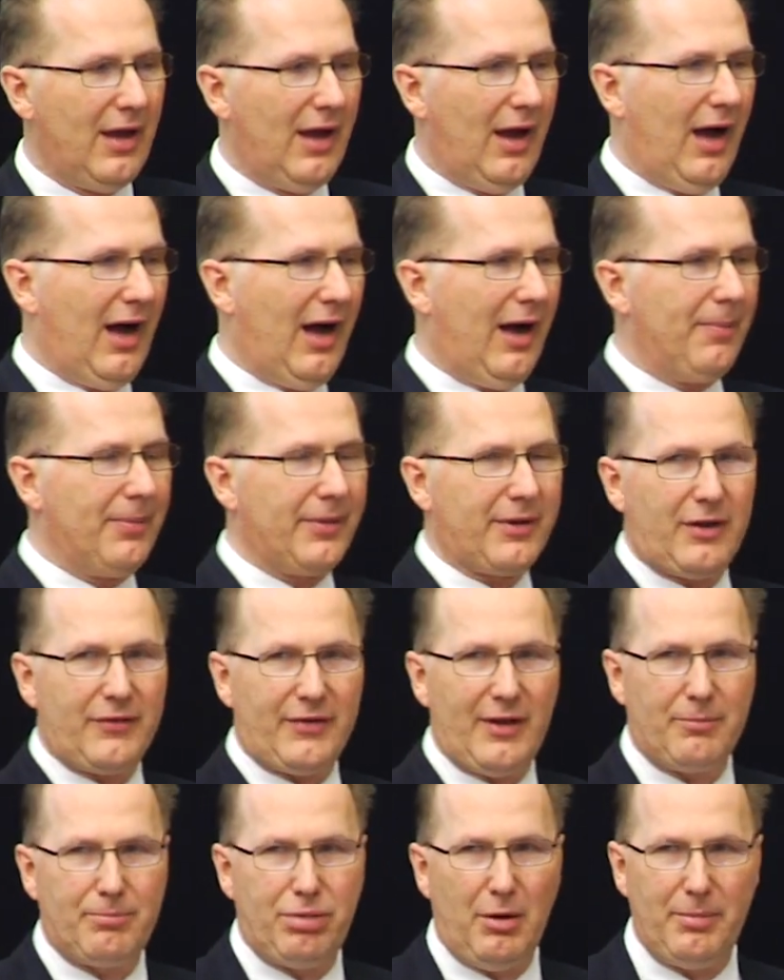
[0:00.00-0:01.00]
because
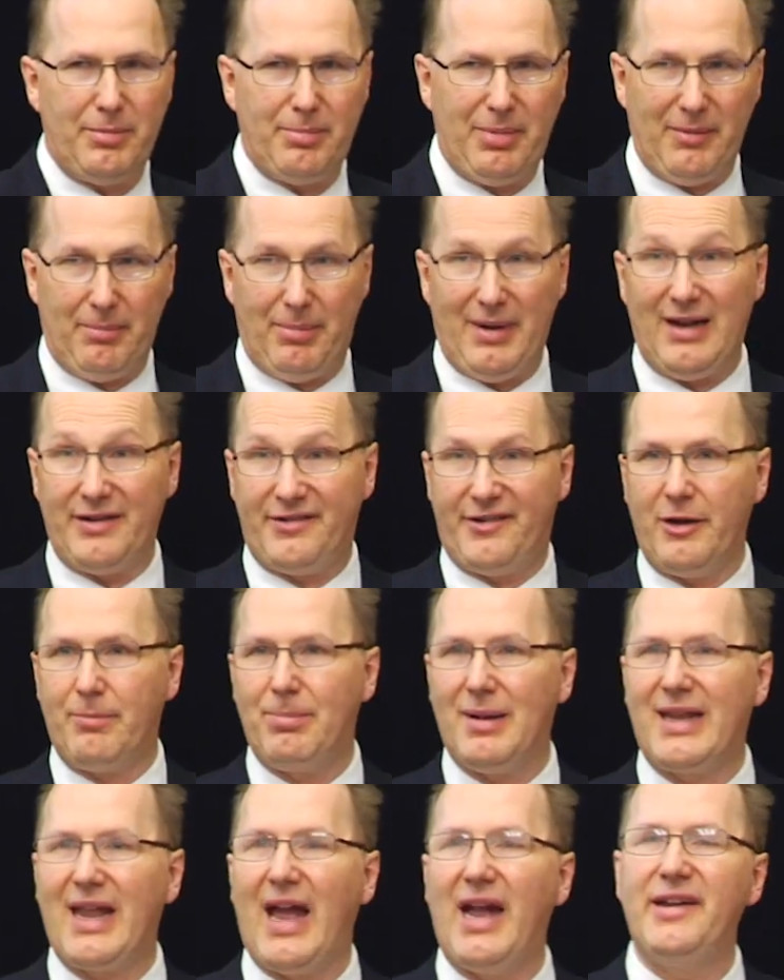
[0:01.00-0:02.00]
there'll probably be a bit of
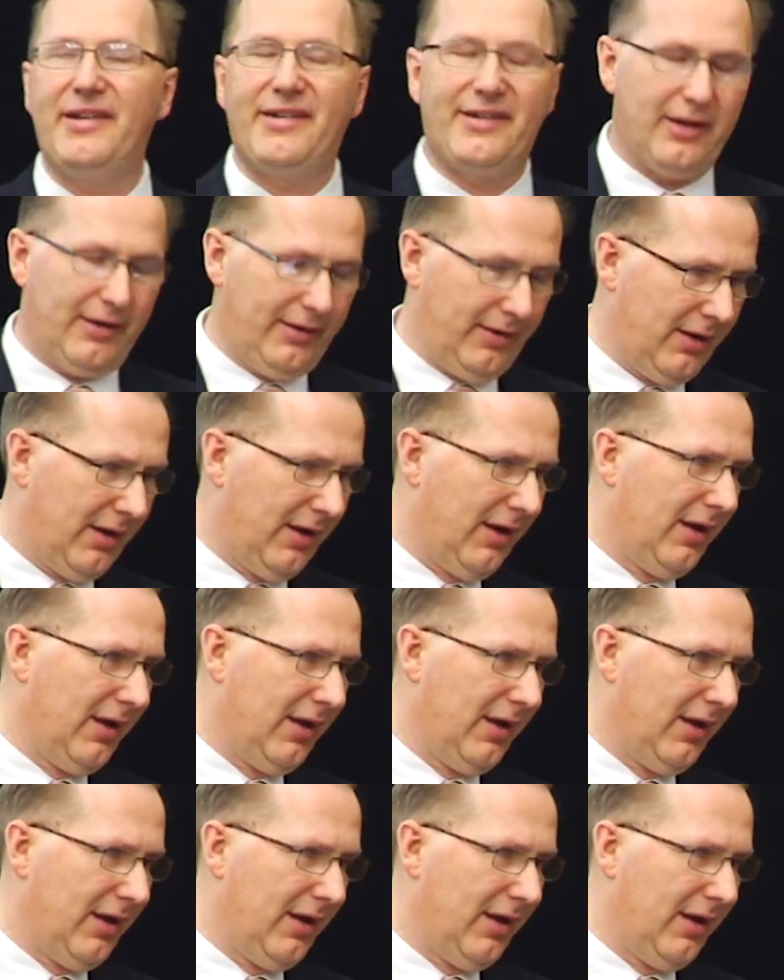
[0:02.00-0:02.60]
duplication